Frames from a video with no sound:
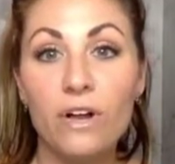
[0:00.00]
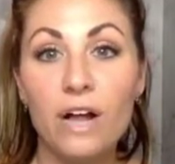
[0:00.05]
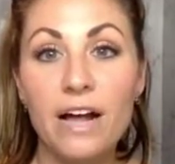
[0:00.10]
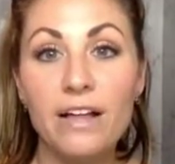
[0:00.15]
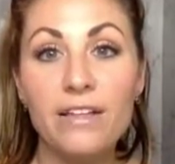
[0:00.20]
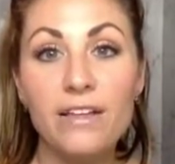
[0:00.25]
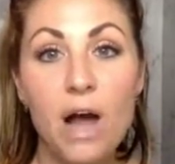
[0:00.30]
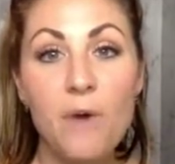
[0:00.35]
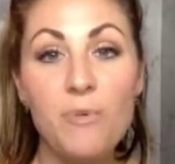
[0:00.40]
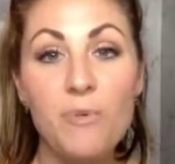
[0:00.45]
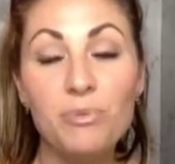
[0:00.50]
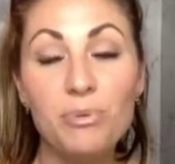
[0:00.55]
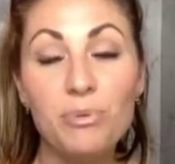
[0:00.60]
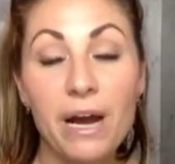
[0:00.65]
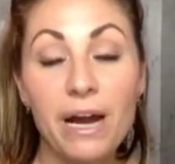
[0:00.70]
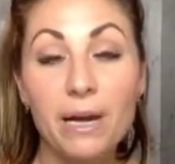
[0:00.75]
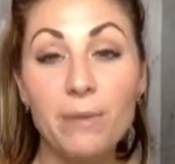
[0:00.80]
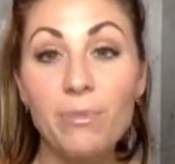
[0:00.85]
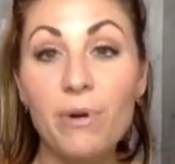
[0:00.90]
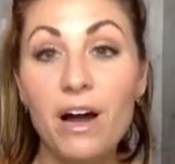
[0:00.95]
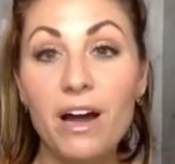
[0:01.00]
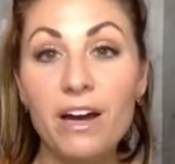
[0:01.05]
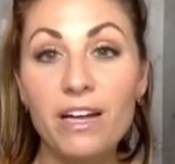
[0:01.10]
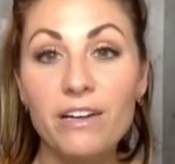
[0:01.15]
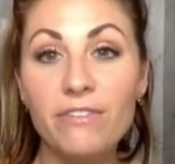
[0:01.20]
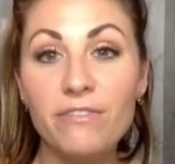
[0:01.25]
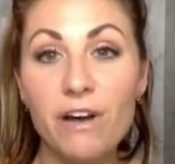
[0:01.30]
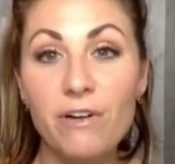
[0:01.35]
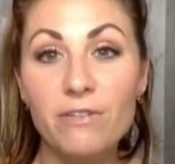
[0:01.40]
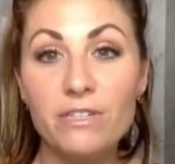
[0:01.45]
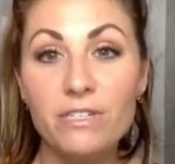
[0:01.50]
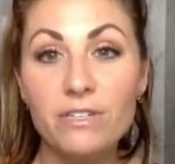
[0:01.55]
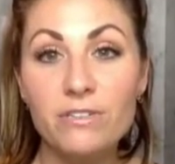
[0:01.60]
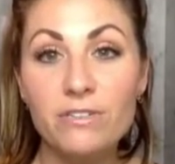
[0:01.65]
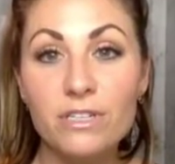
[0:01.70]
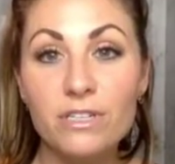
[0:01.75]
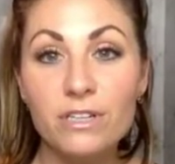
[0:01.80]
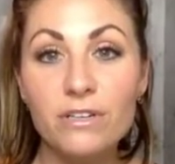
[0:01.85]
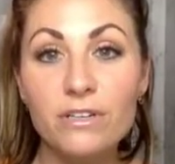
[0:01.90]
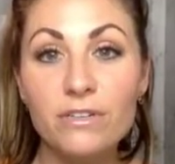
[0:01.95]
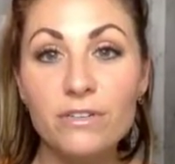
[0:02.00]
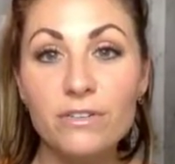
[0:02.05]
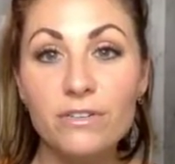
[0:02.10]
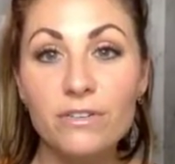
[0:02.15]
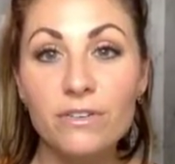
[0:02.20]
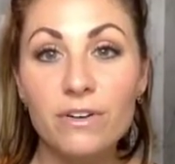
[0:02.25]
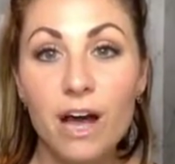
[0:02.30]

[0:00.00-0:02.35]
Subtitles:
I would pray upon it if I was you too.